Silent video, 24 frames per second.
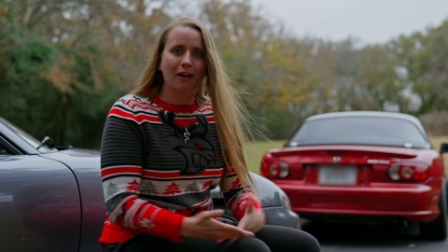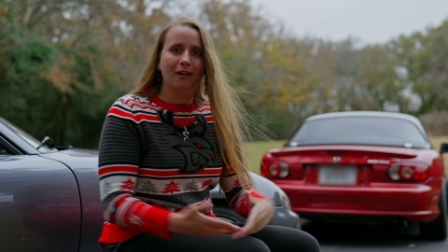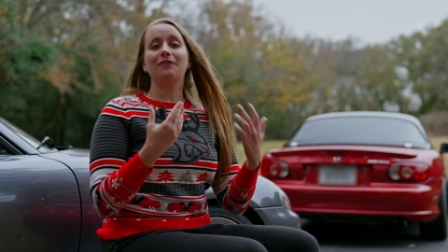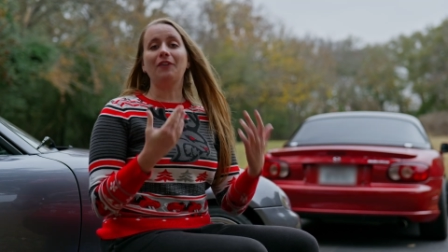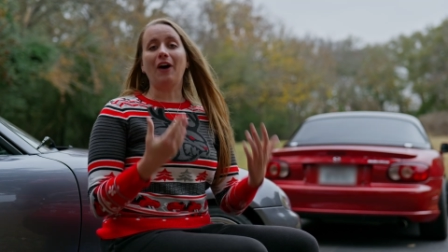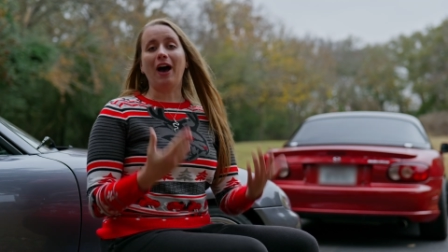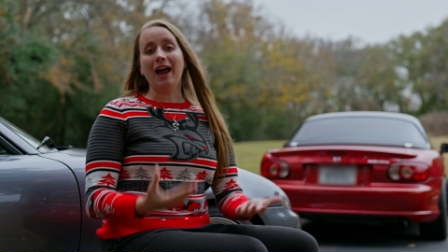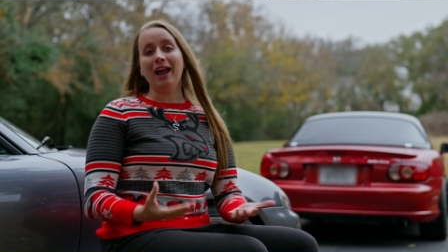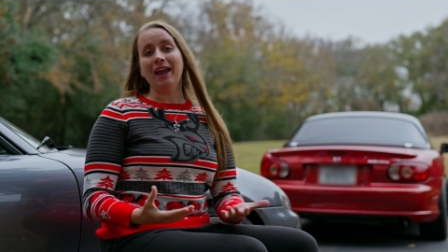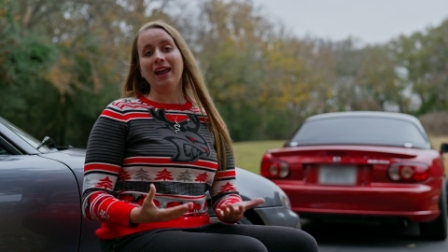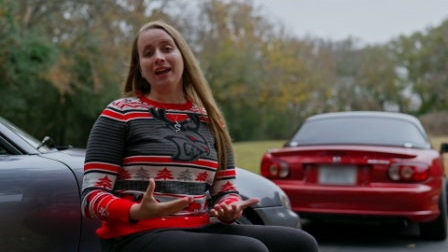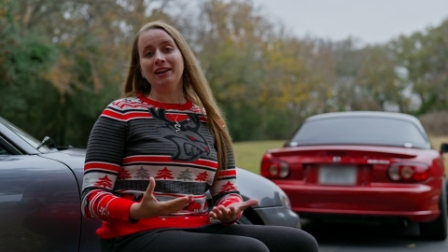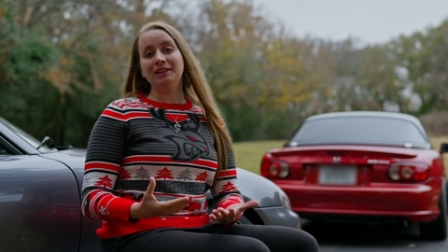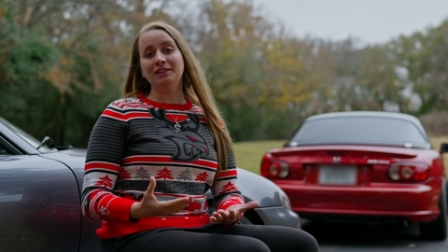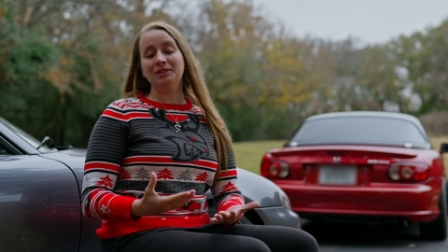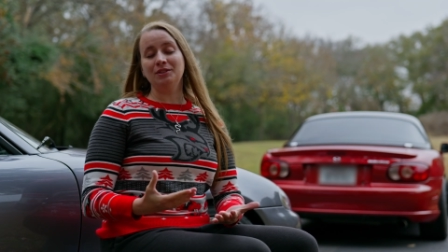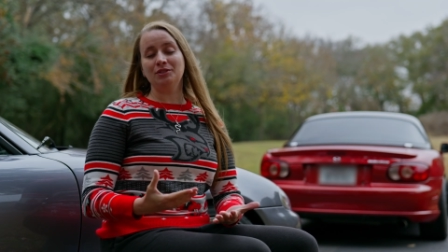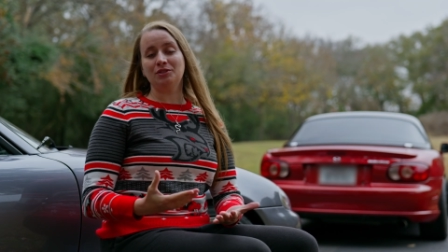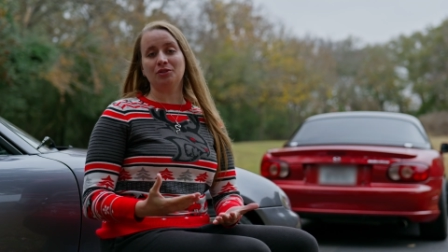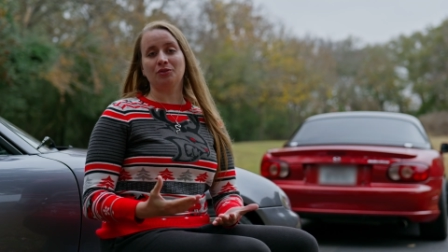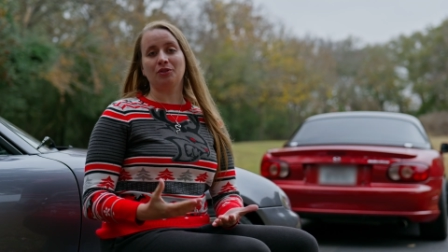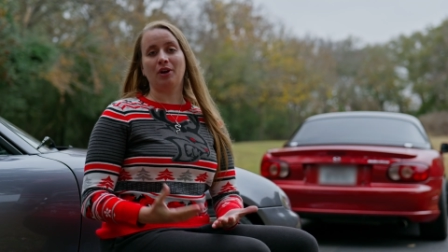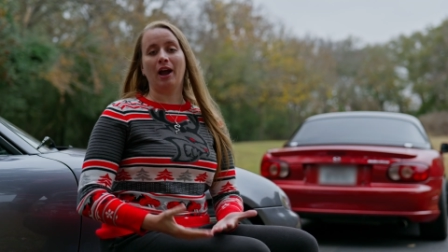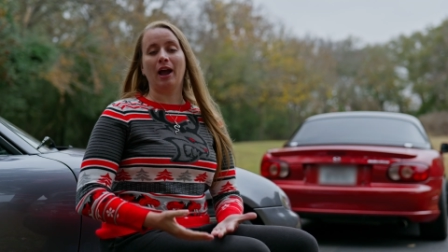If I had to
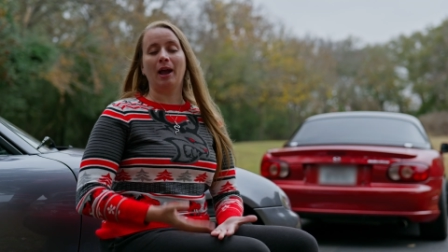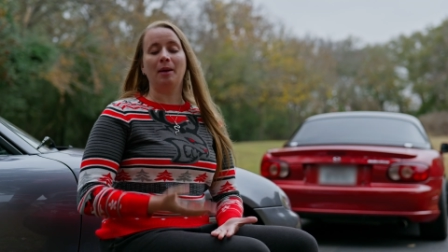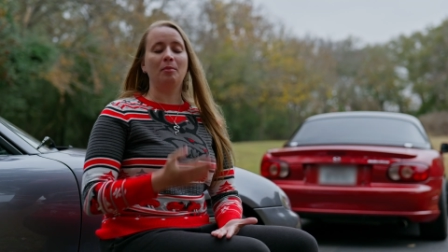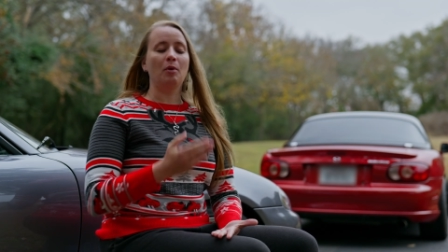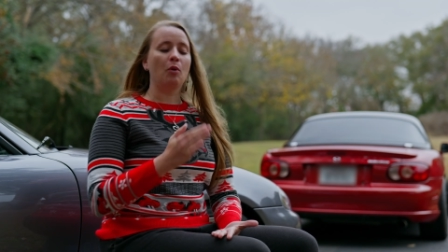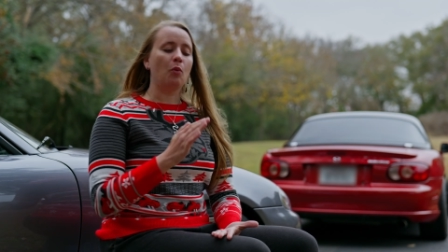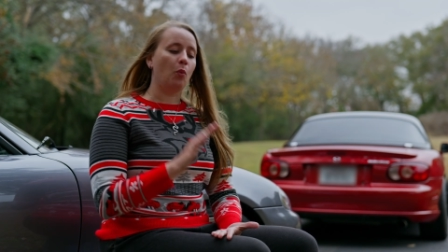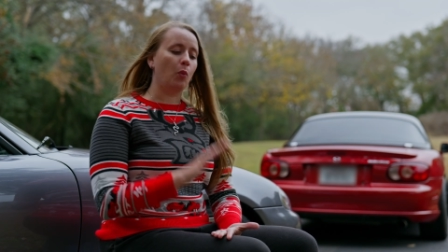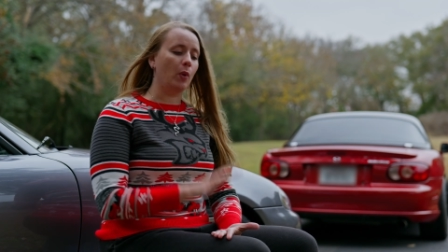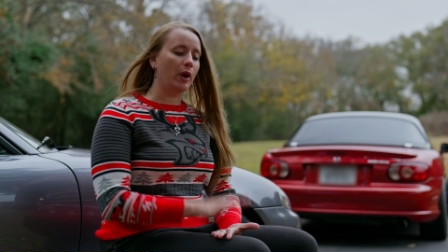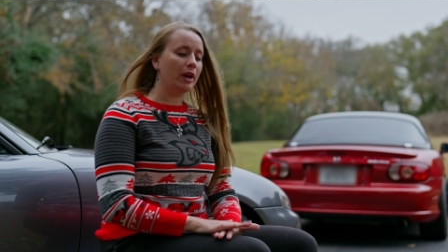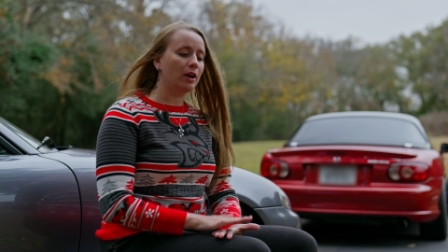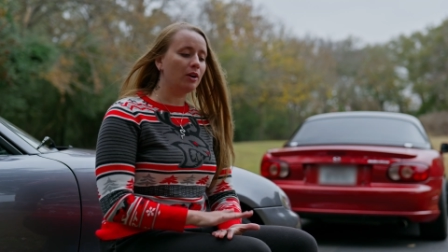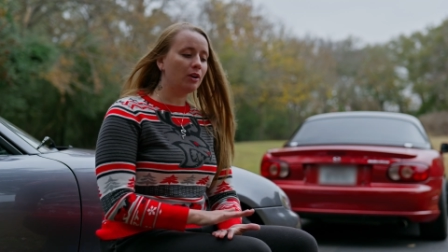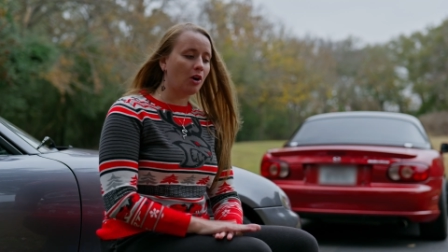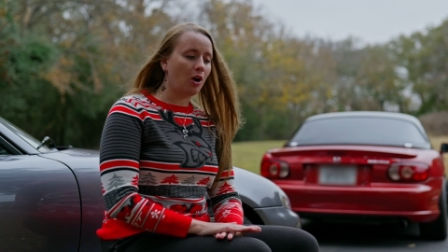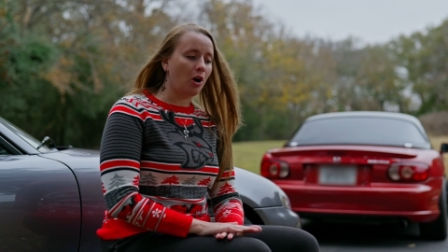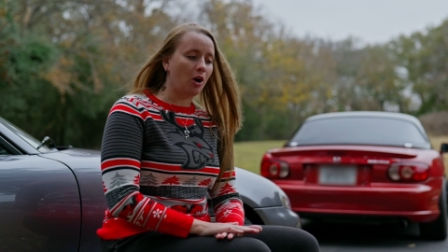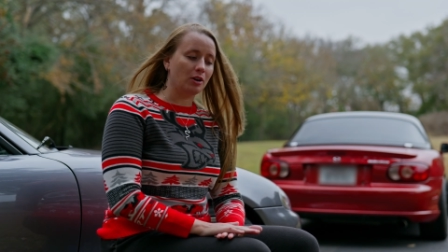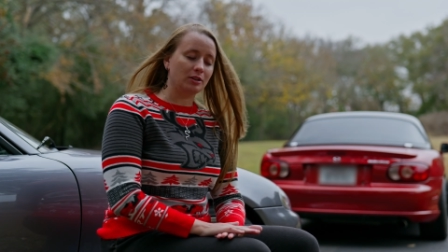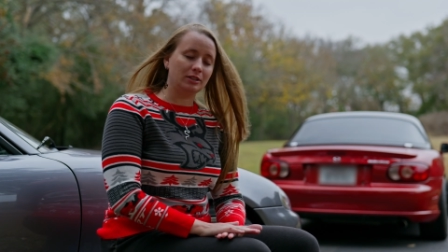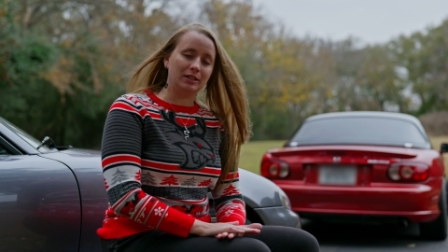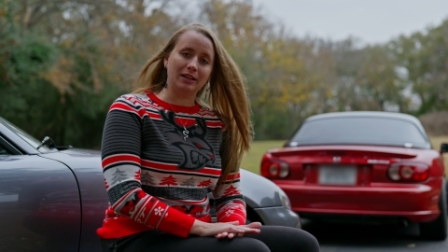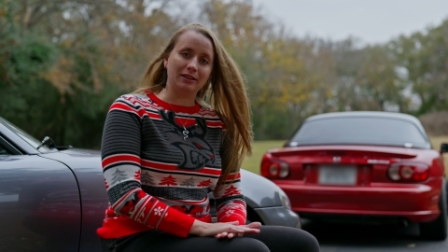describe where
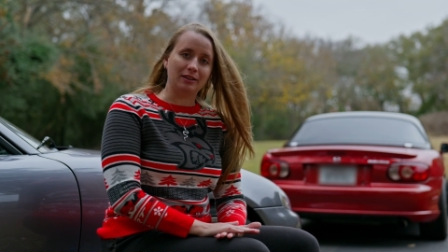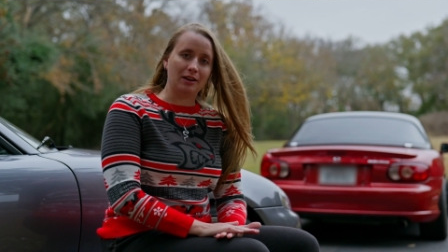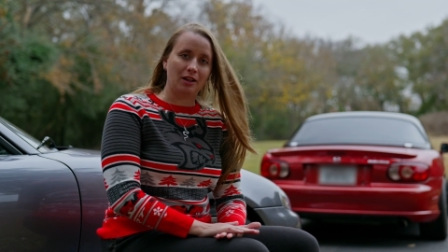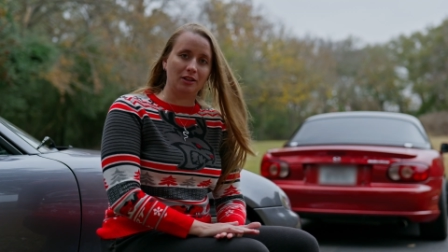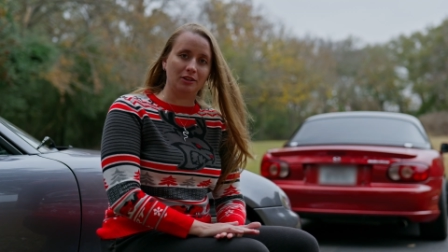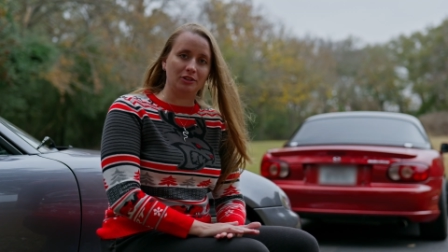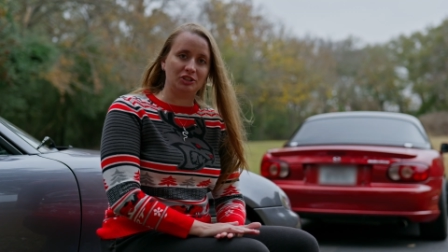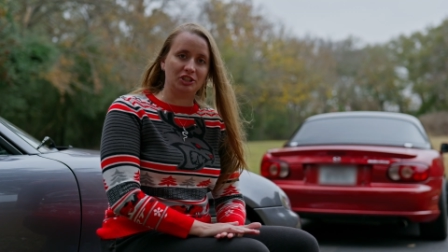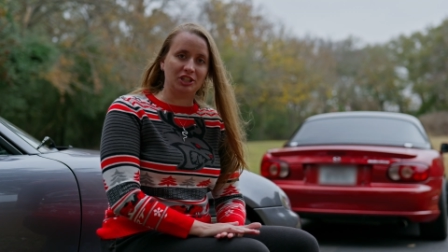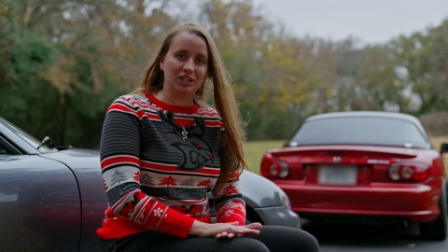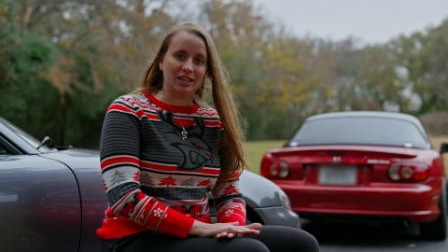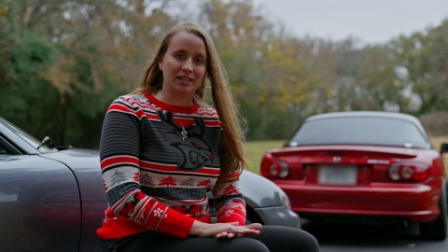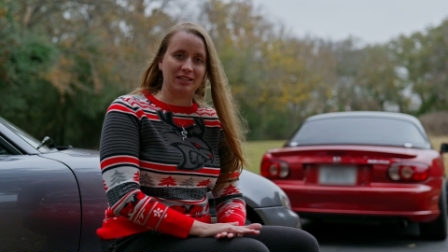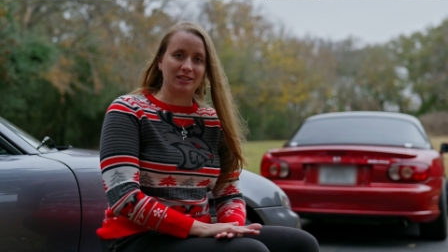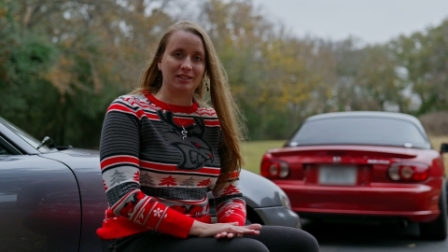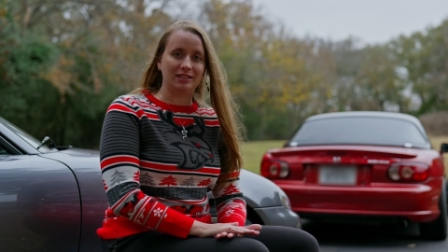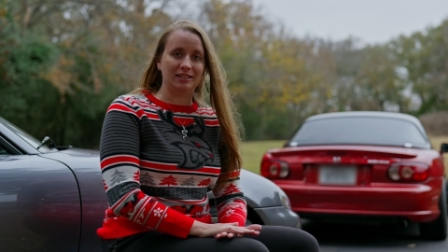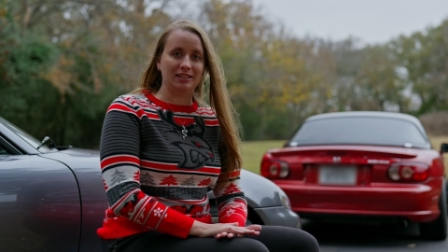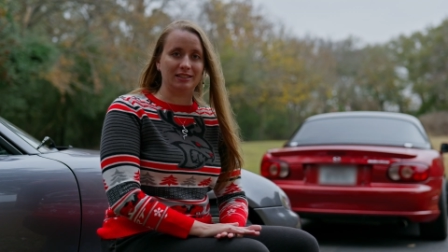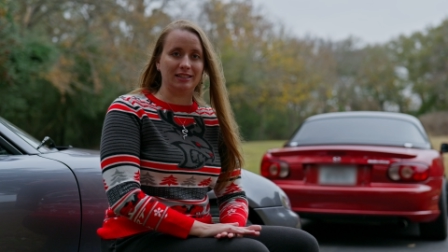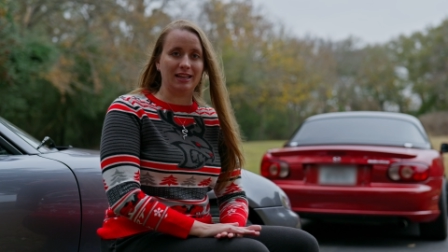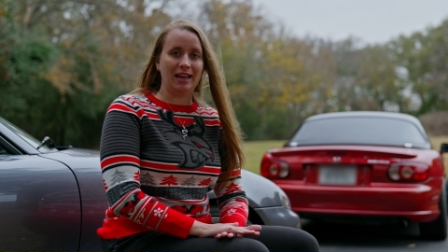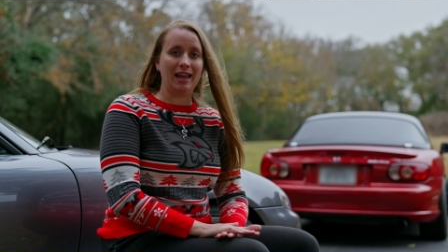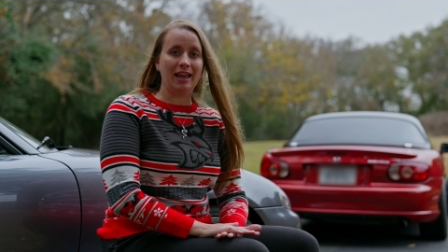car technology is
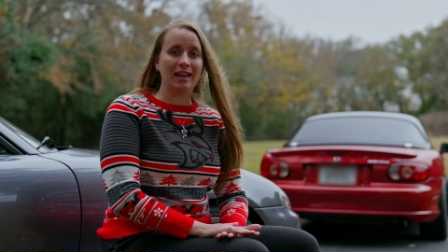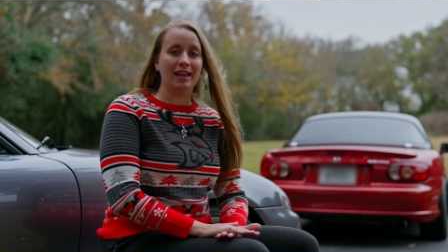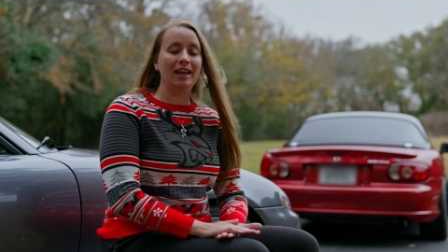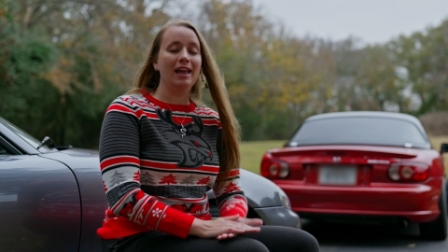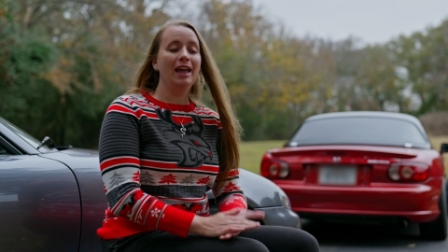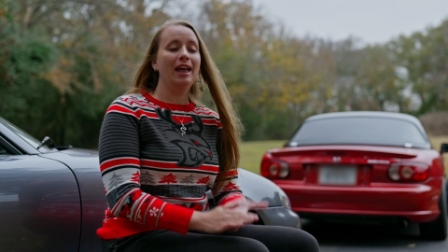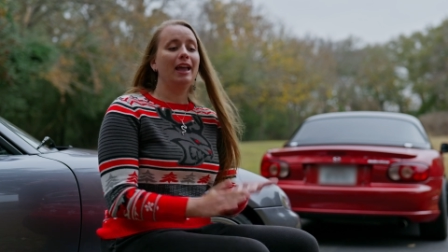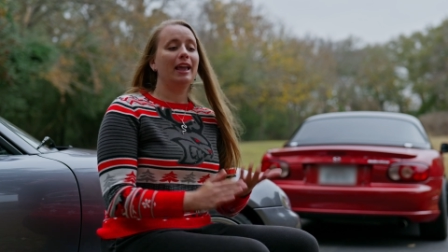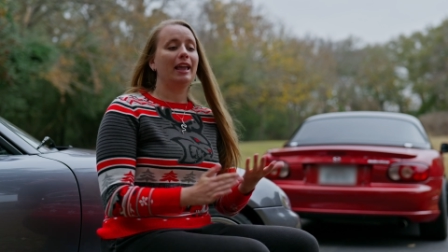today,